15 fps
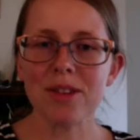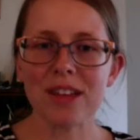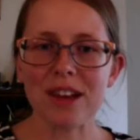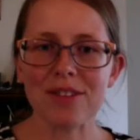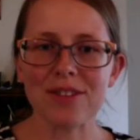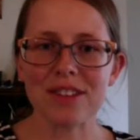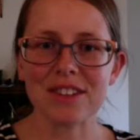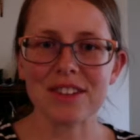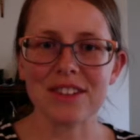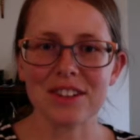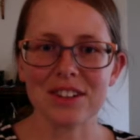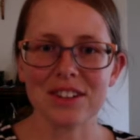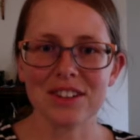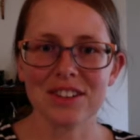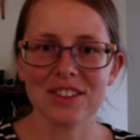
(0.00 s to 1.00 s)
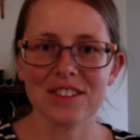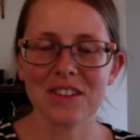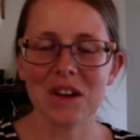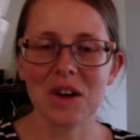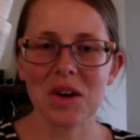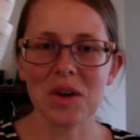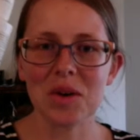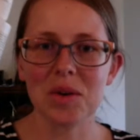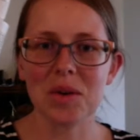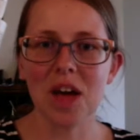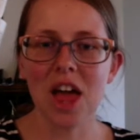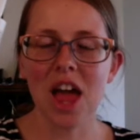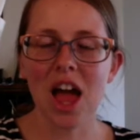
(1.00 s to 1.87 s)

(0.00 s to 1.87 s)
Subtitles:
left this here, so